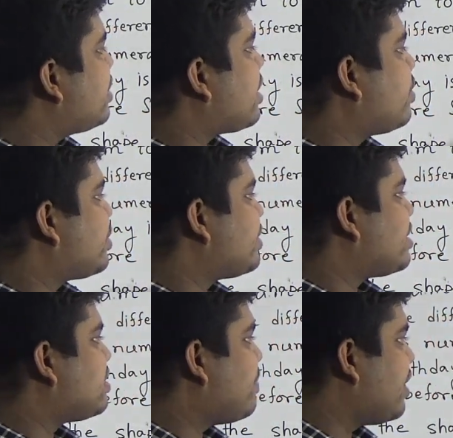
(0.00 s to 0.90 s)
the
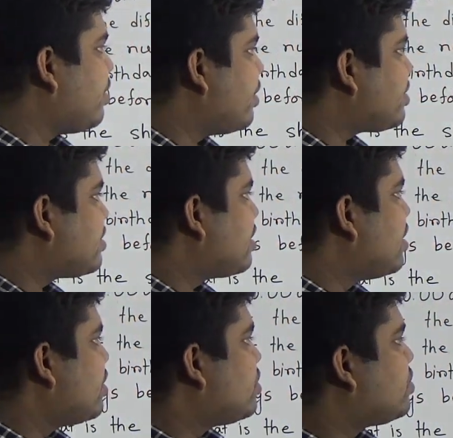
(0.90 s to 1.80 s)
questions, because
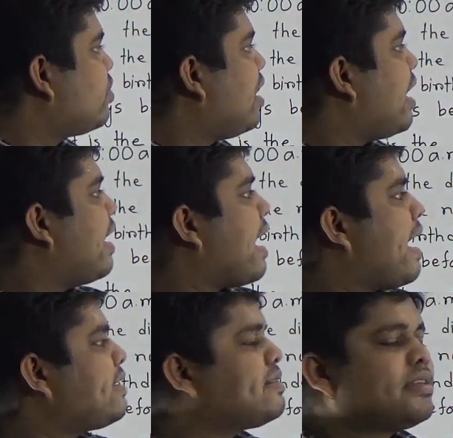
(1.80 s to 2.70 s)
July
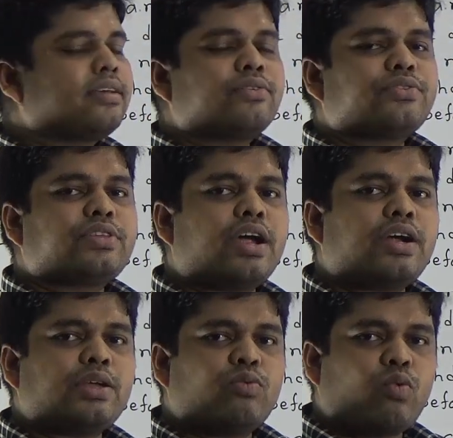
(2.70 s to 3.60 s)
has
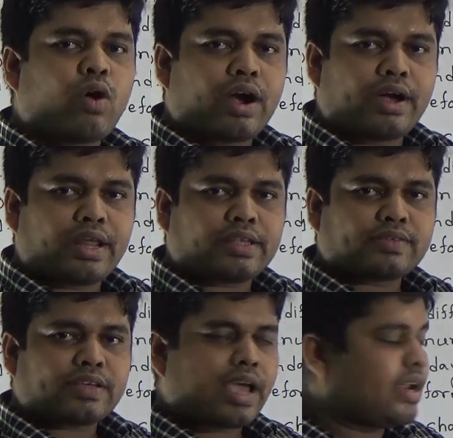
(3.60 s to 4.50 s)
31
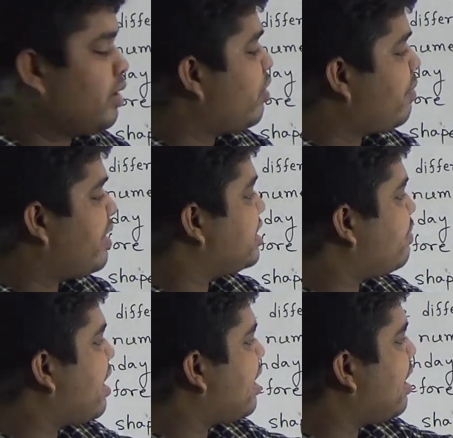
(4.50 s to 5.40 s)
days and you are very
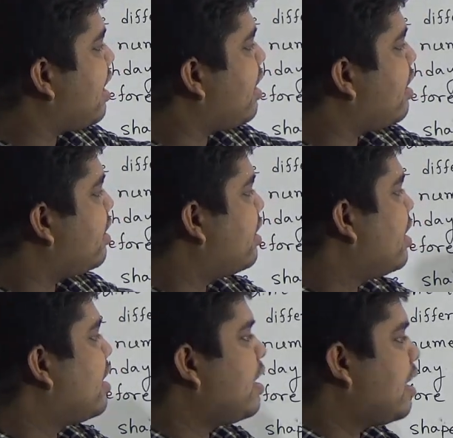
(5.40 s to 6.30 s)
smart learner.
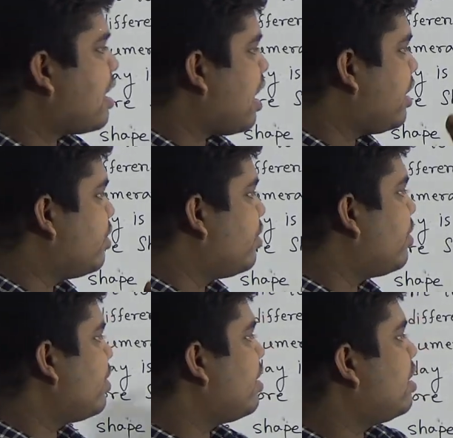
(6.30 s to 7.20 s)
I
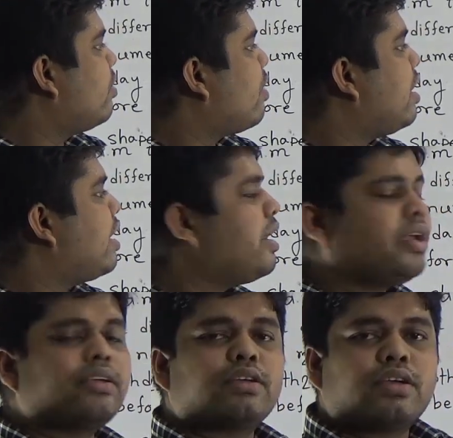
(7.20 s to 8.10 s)
know you already
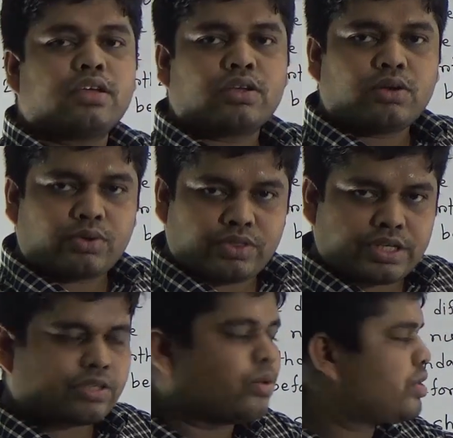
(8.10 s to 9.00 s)
known
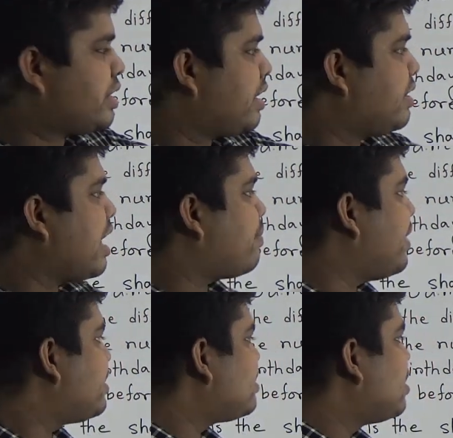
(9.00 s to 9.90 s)
this question. That
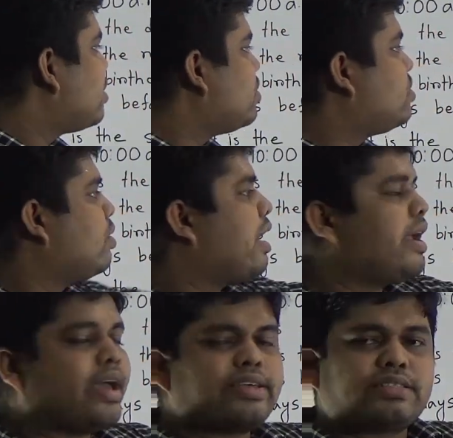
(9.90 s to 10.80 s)
means July
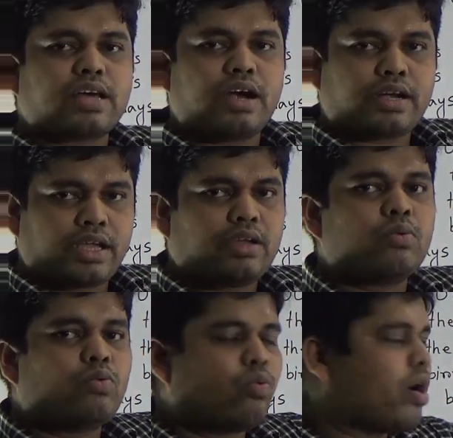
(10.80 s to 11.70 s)
has
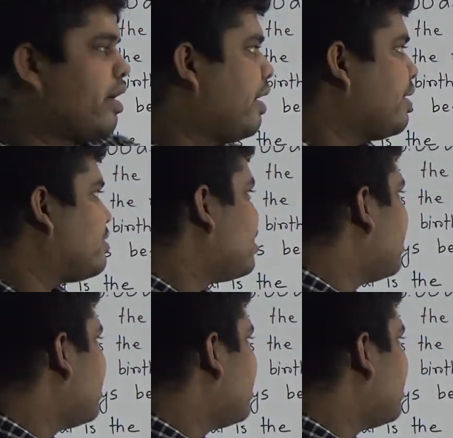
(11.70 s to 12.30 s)
31 days.